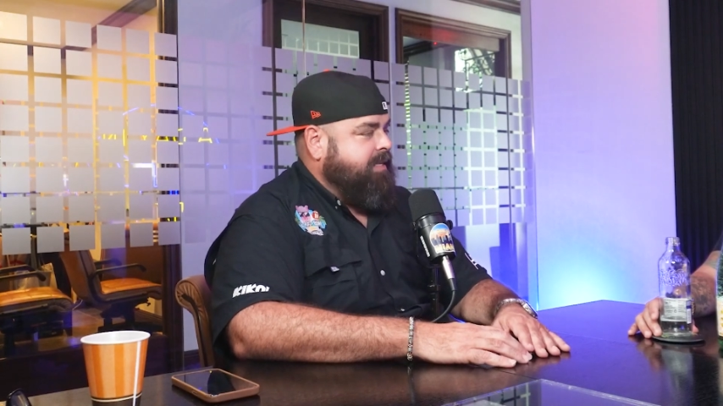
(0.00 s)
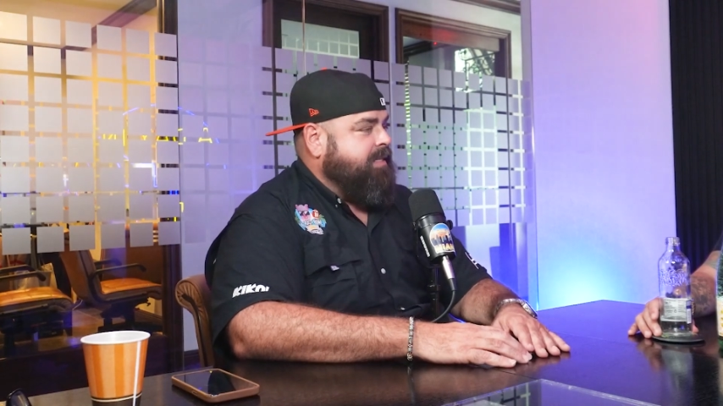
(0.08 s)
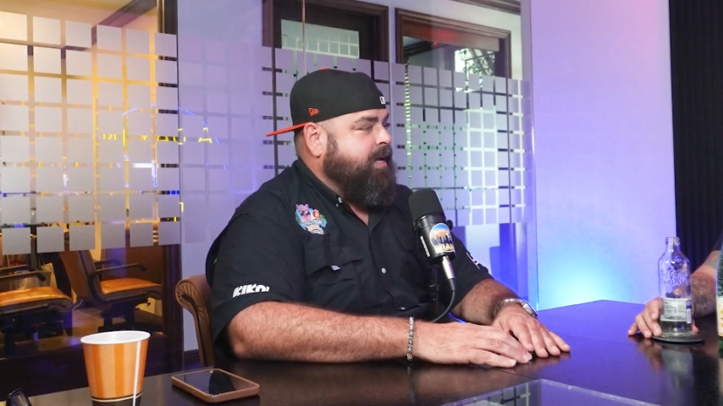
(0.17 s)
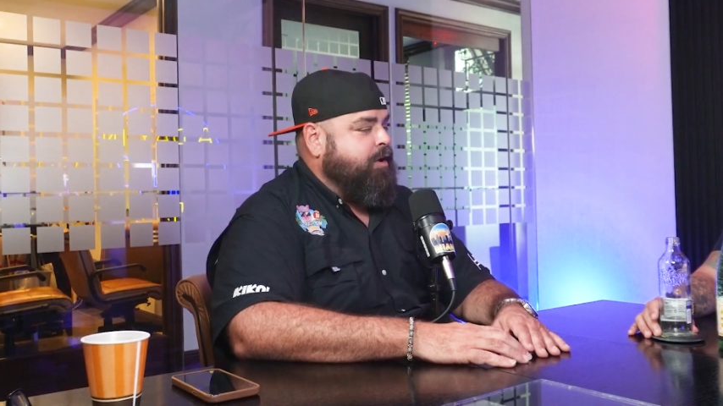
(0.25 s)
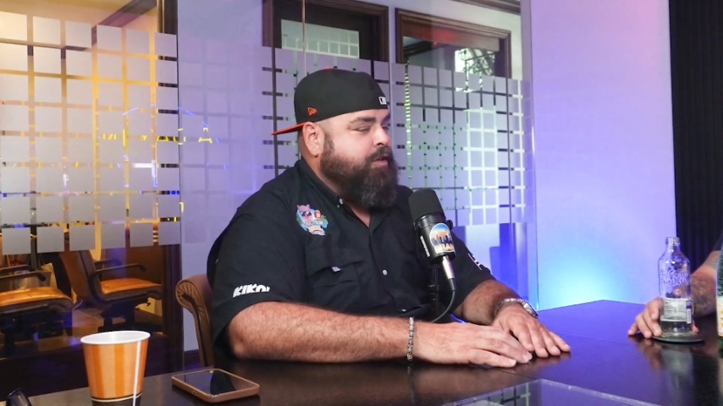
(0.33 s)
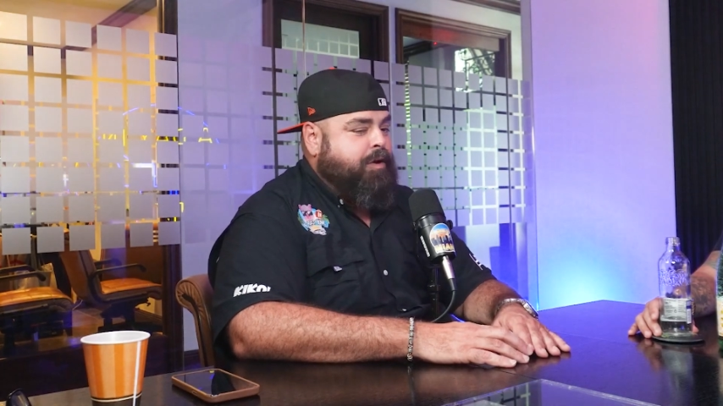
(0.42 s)

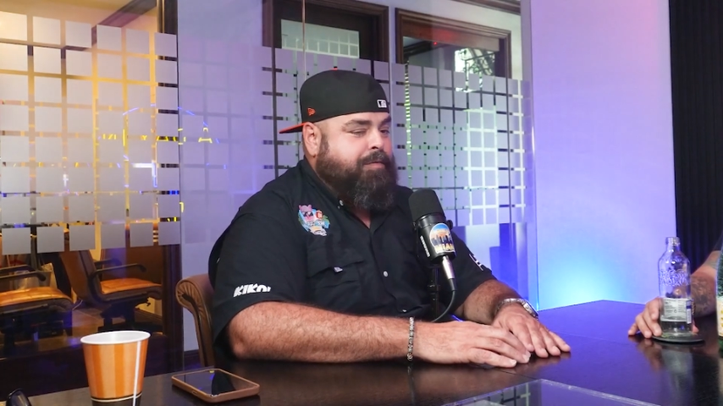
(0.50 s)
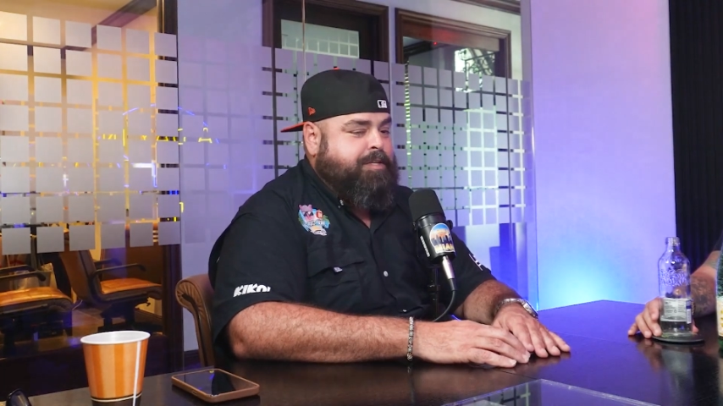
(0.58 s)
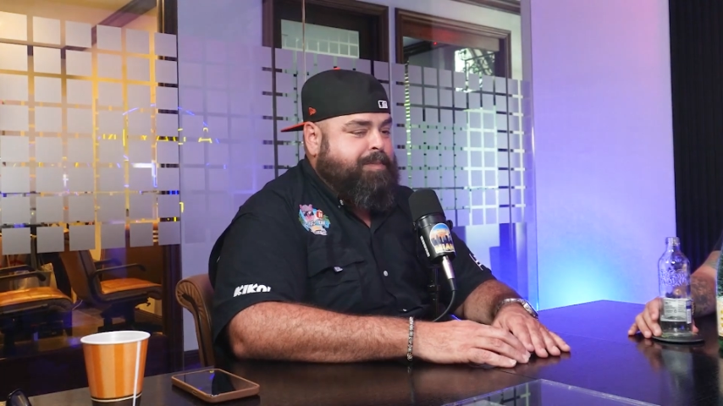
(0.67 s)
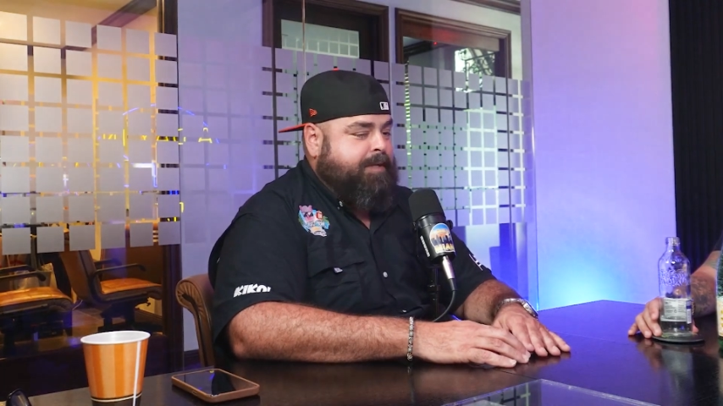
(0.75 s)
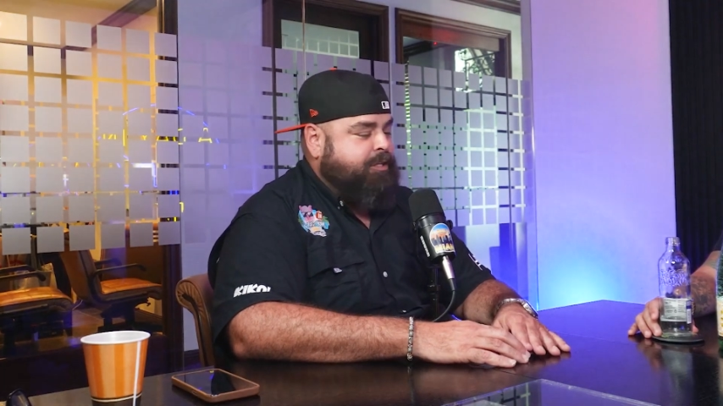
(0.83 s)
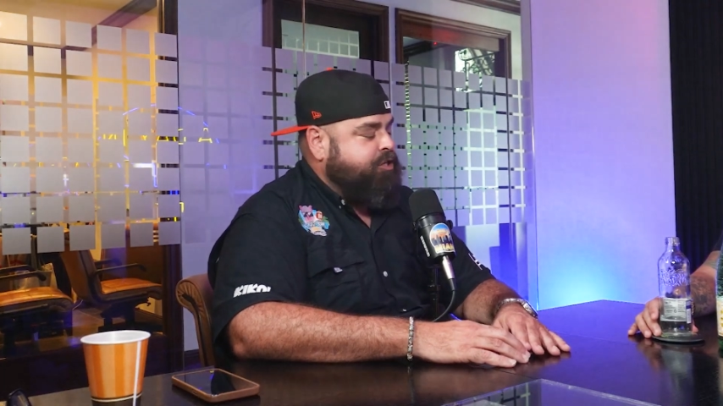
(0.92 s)
not only do I
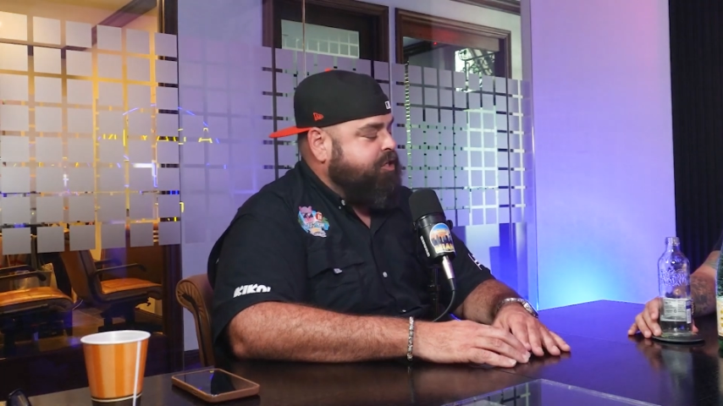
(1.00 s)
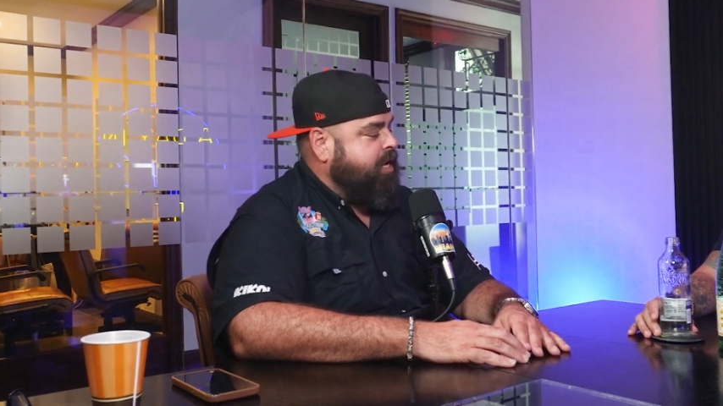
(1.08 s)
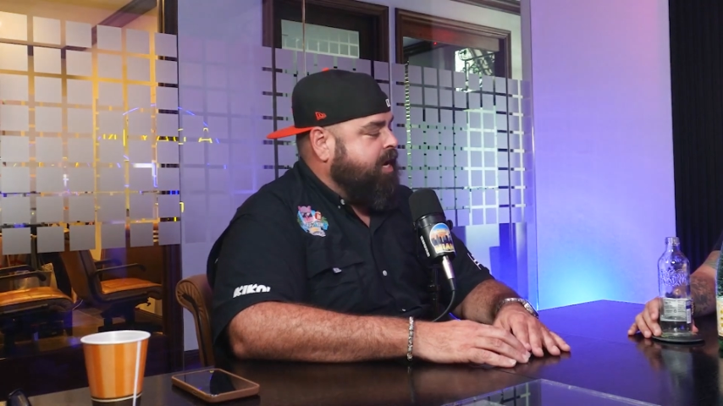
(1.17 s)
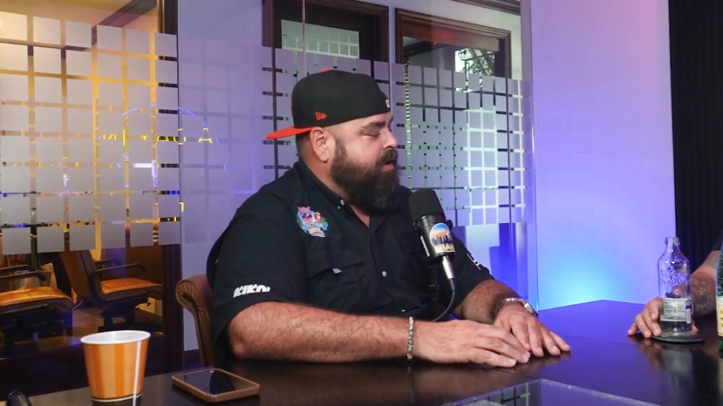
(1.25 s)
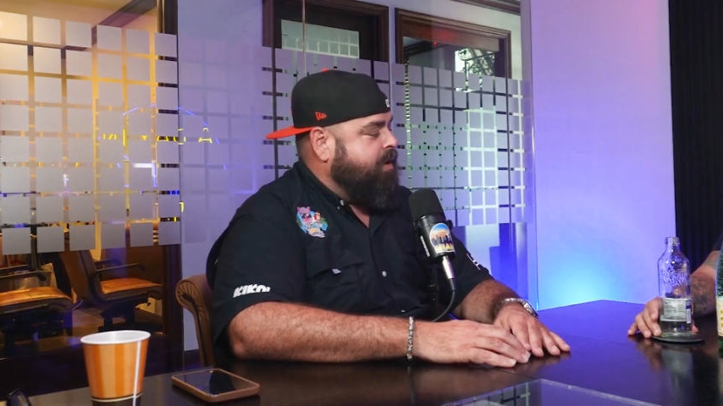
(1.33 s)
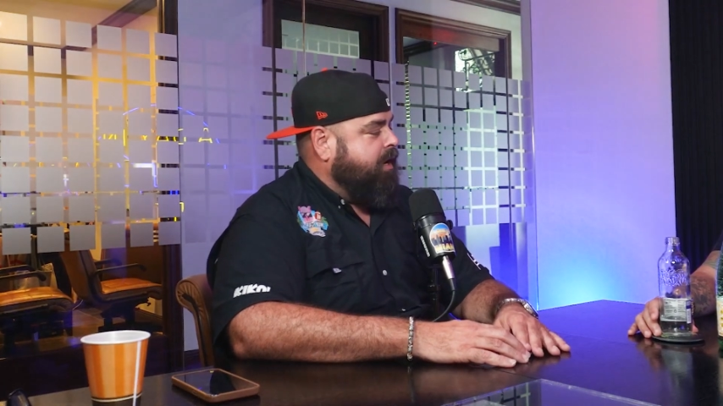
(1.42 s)
respect the shit
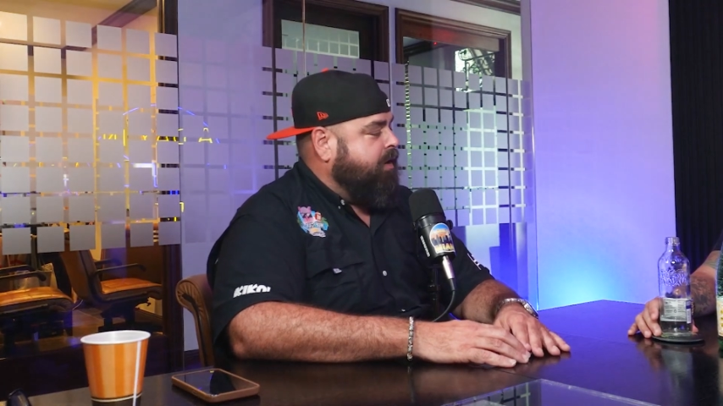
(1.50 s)
out of you, I